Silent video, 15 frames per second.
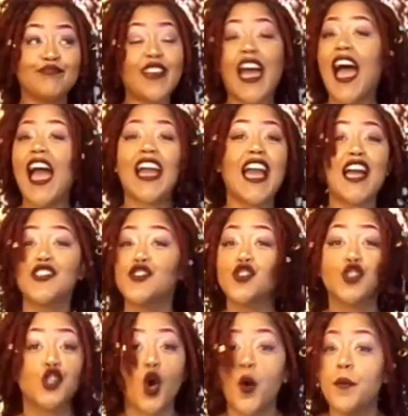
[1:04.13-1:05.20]
I got
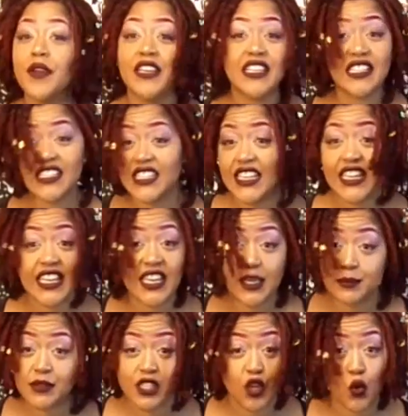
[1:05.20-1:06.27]
so many
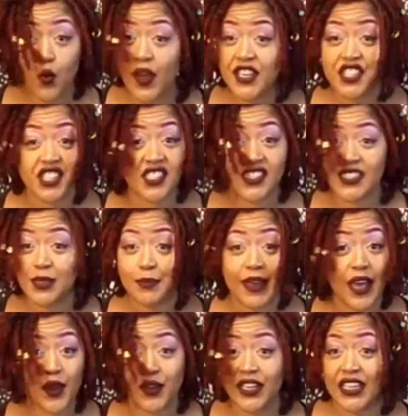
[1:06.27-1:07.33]
DMs and questions
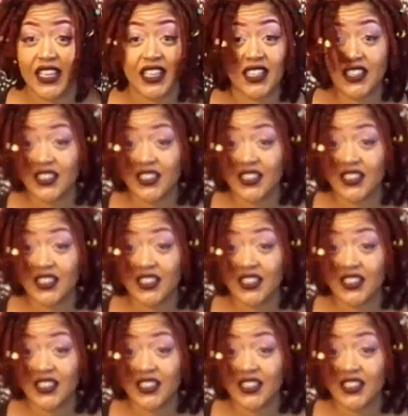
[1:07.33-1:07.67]
about it.